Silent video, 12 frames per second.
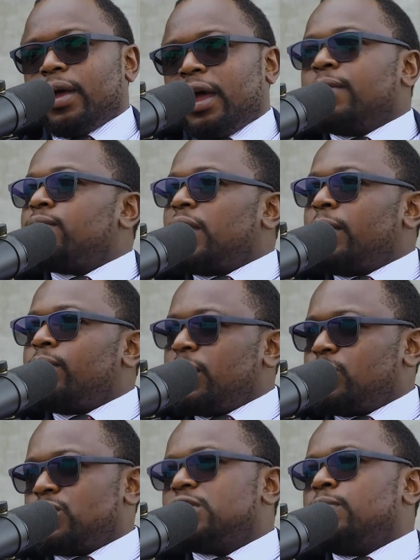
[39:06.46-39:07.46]
I'm
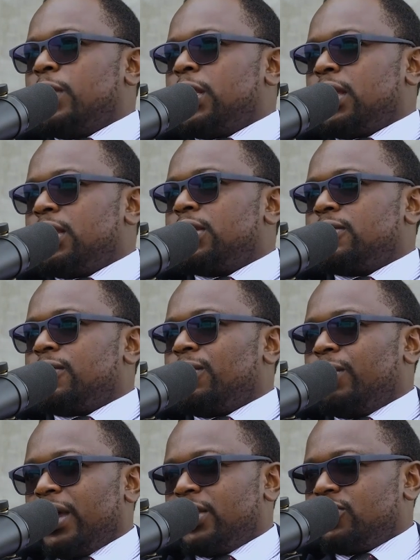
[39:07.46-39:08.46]
yet to see better things
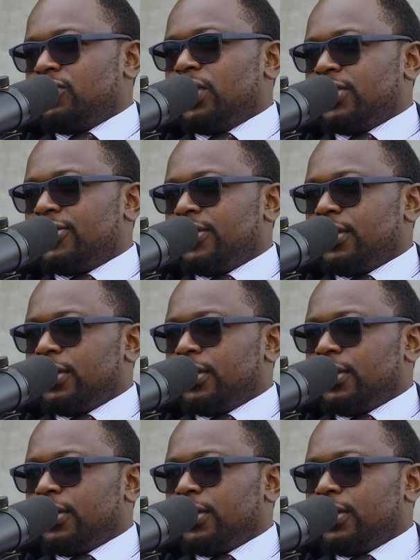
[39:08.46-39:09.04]
by his grace.